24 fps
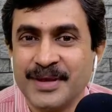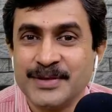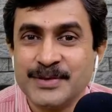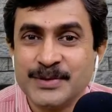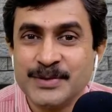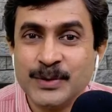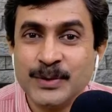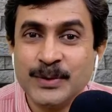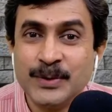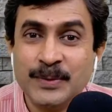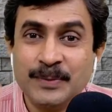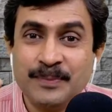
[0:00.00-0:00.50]

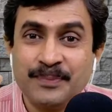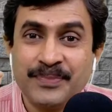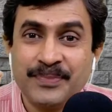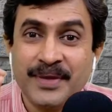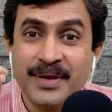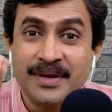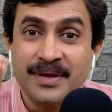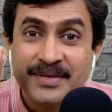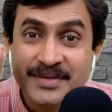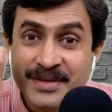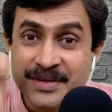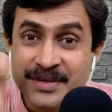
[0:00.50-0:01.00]
So
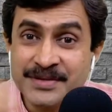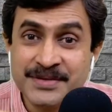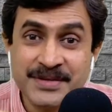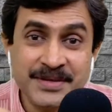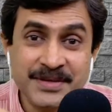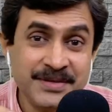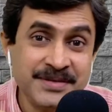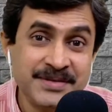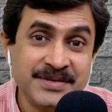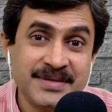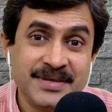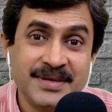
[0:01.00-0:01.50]
this
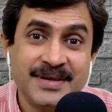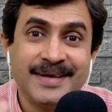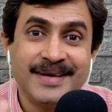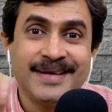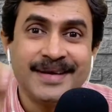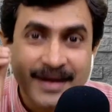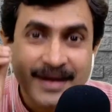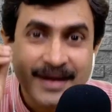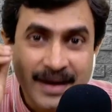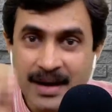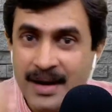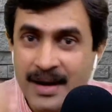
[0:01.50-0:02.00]
is
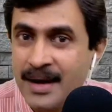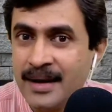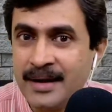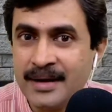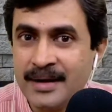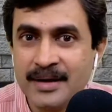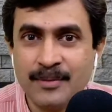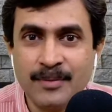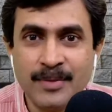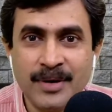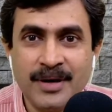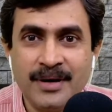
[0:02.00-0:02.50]

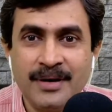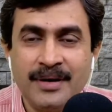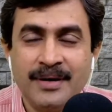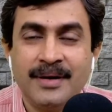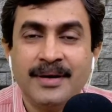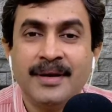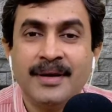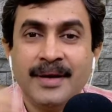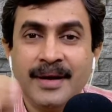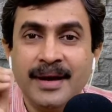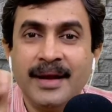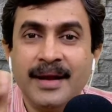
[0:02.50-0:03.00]
relatable
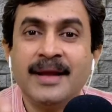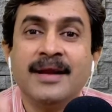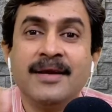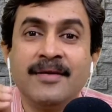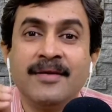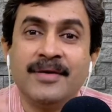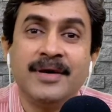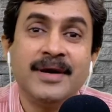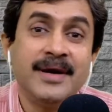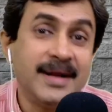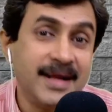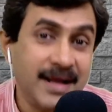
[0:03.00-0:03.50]
in
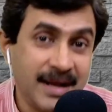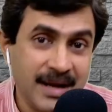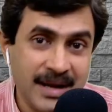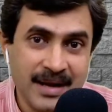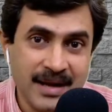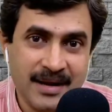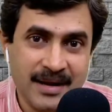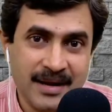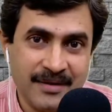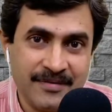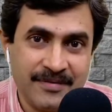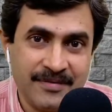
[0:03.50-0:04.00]
our daily
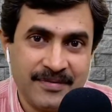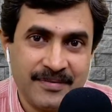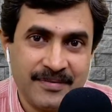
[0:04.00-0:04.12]
life.